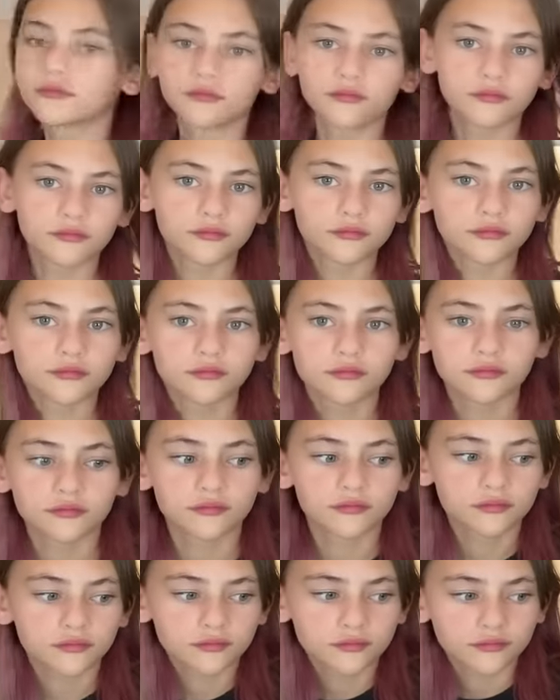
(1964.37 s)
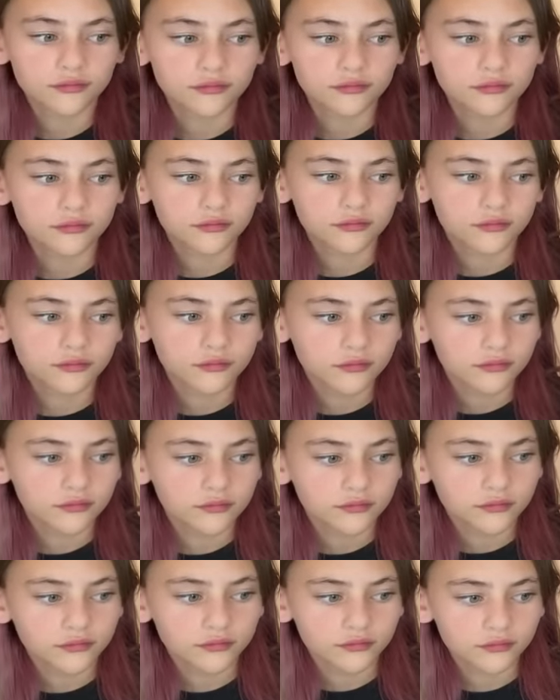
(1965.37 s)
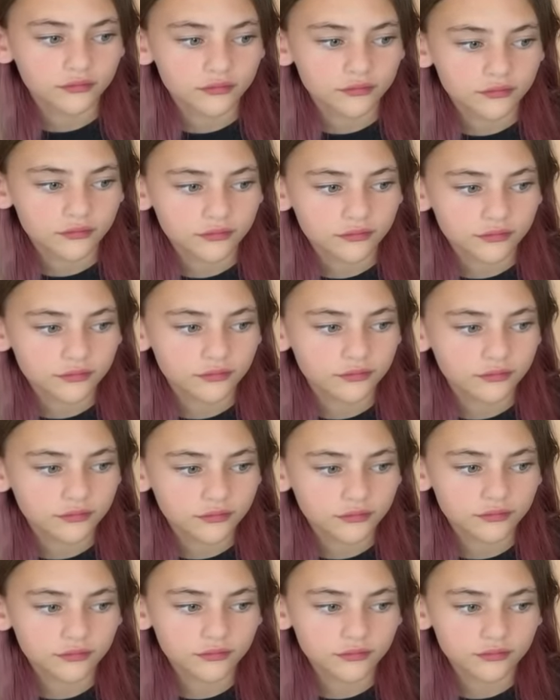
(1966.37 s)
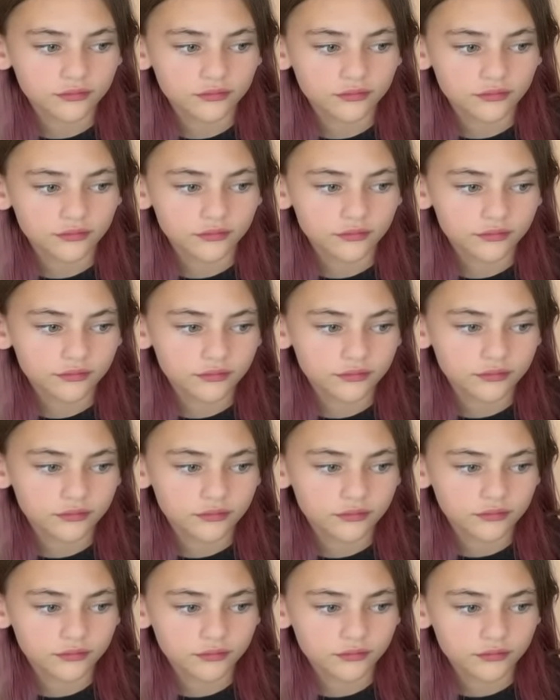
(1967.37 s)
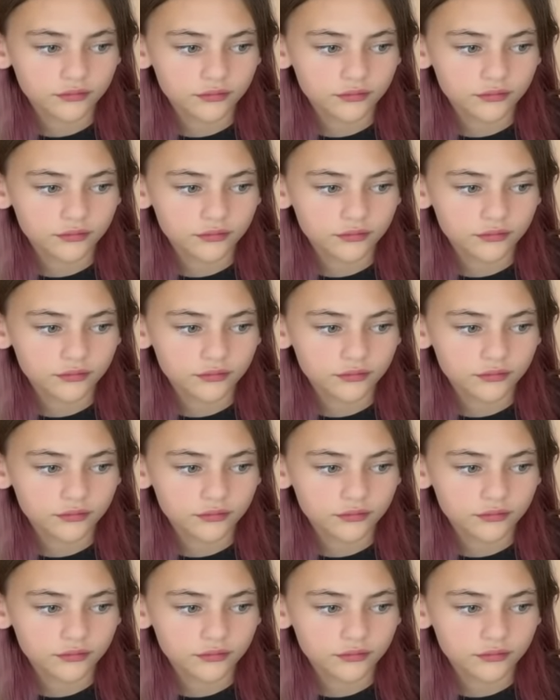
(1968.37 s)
No words are spoken by the person on screen.